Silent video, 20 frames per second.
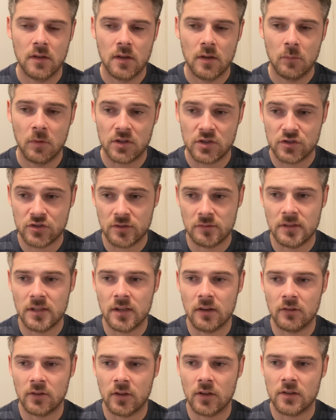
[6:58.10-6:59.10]
what's truly
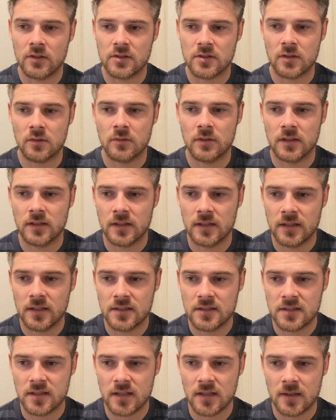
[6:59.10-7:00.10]
going on. So it
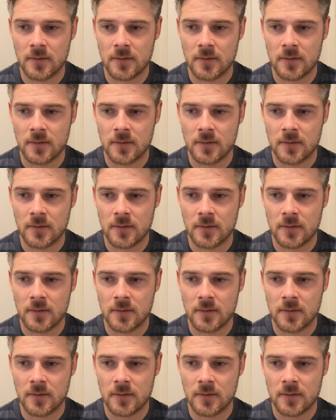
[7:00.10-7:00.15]
is,